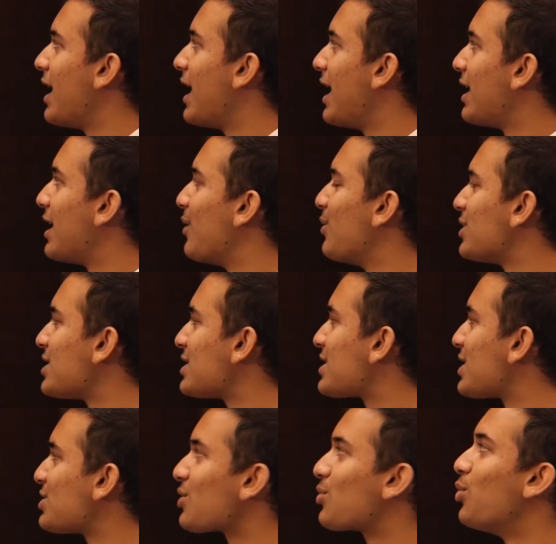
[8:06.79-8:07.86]
And it was just
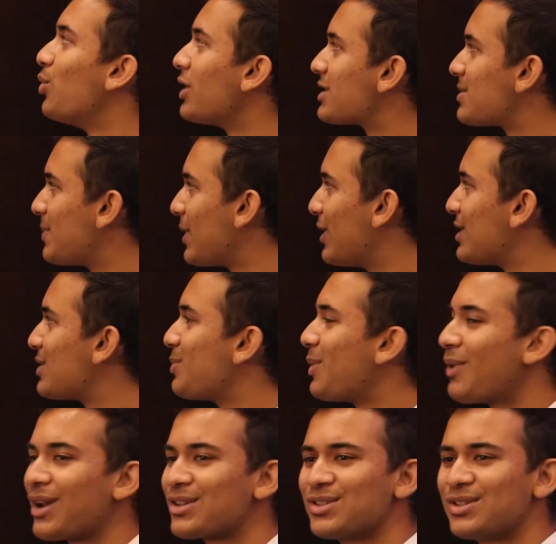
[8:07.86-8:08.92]
such a cool experience. We
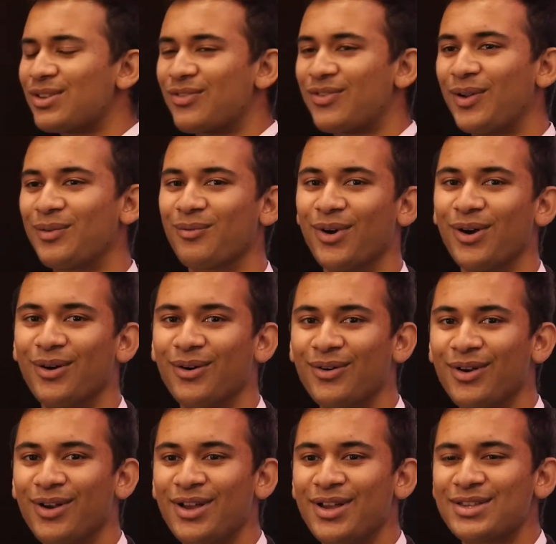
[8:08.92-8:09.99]
were actually in the front row.